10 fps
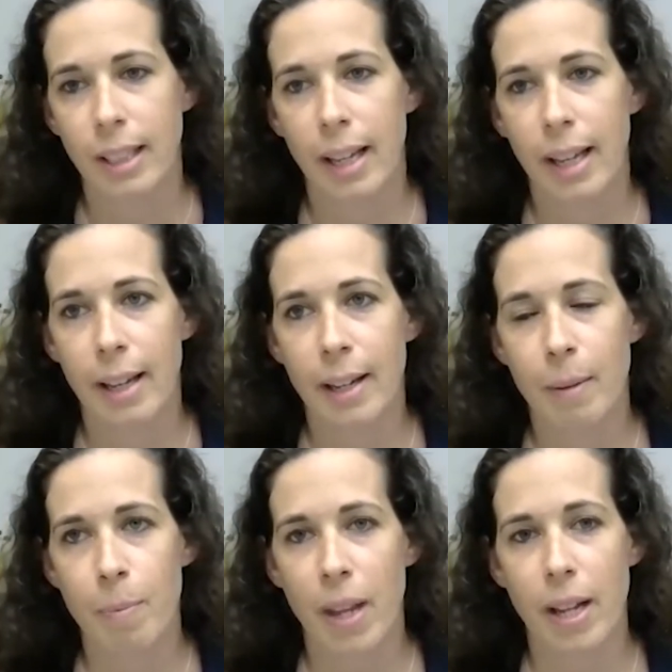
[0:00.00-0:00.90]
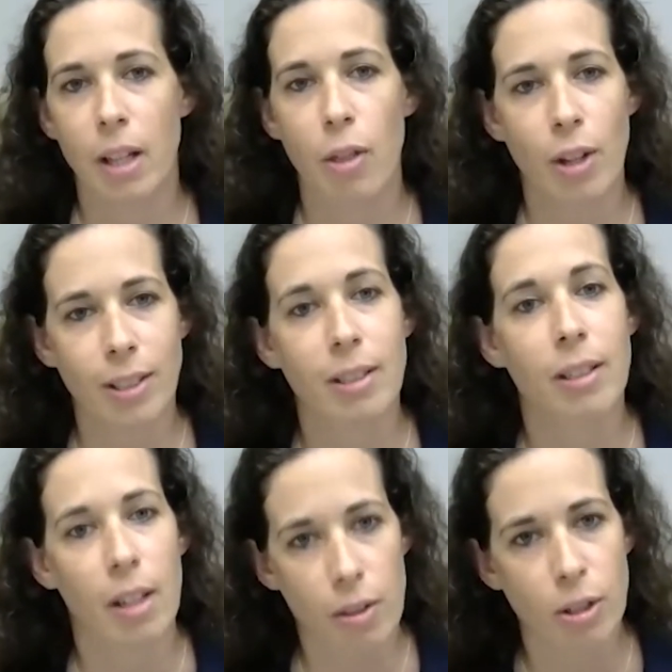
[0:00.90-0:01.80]
And I think that
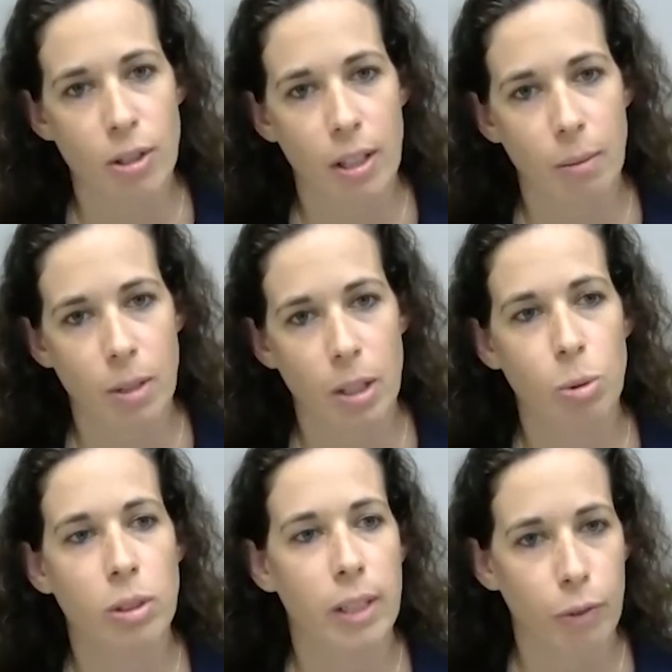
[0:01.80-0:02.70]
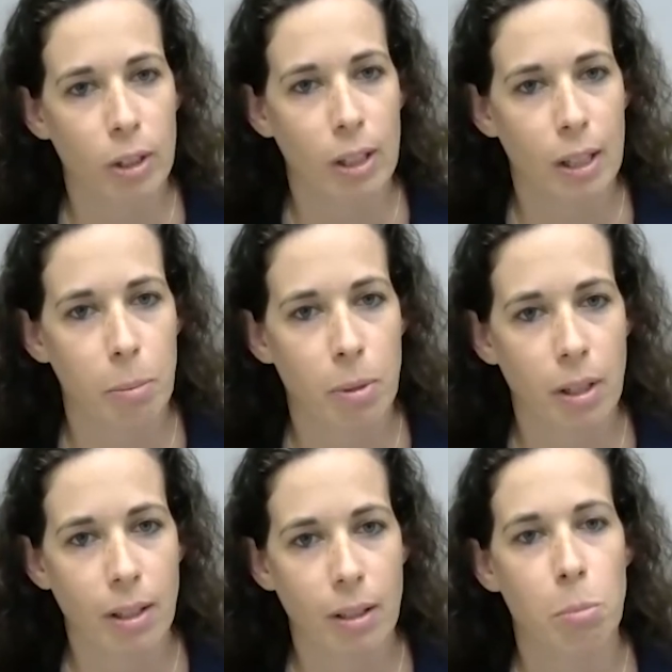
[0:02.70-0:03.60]
another team that will definitely
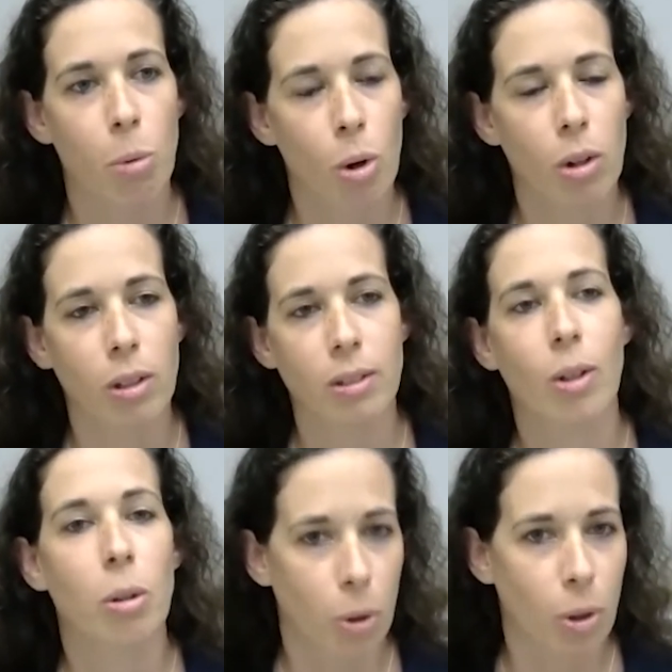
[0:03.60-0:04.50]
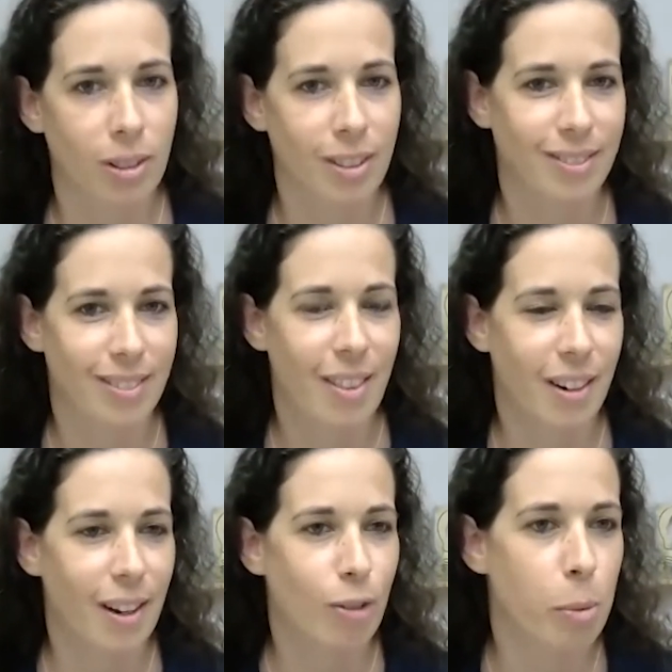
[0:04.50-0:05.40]
be more on board
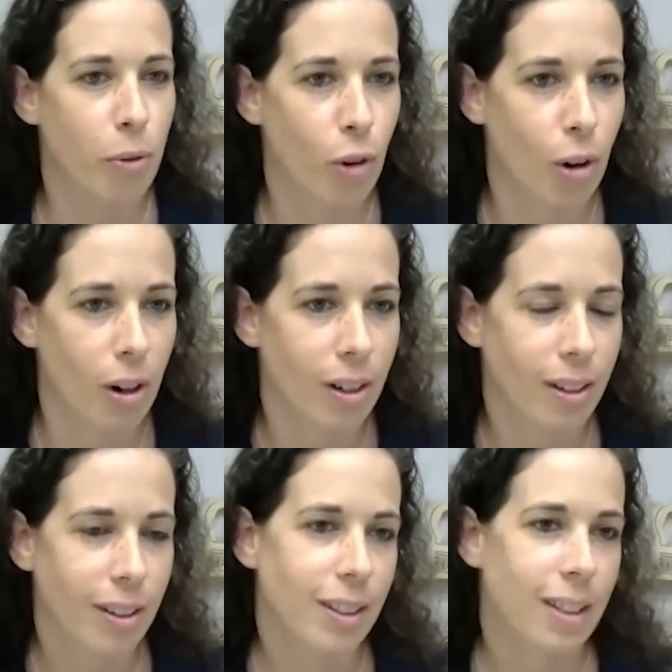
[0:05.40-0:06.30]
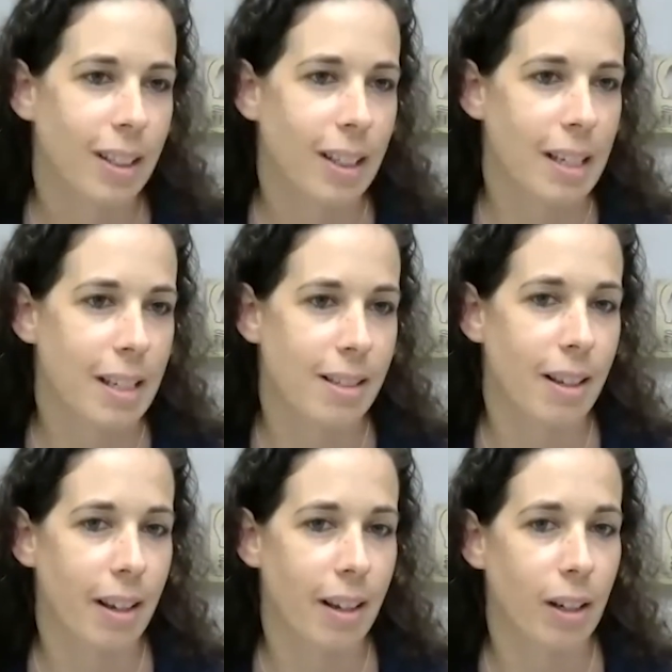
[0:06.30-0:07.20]
than ever before is
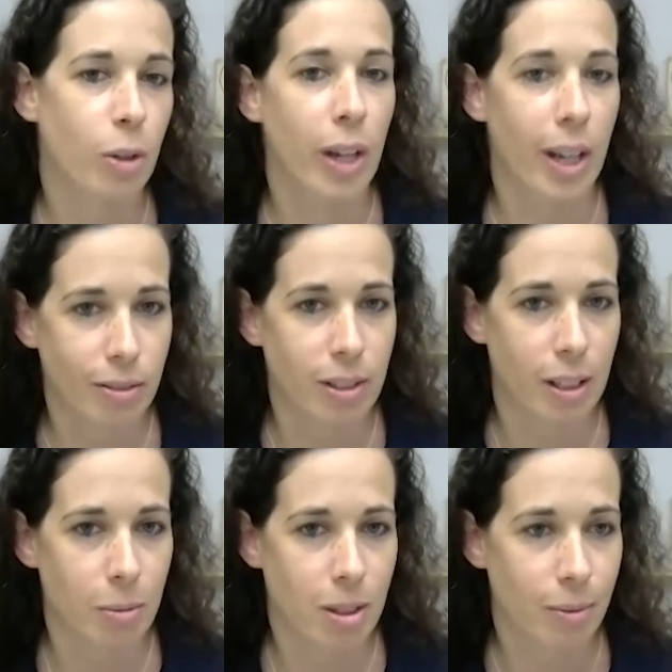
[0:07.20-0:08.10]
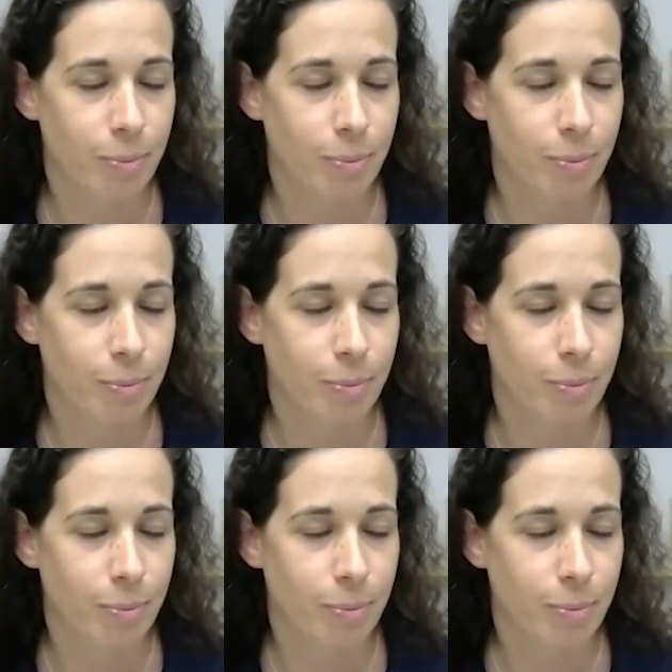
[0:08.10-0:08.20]
creative teams.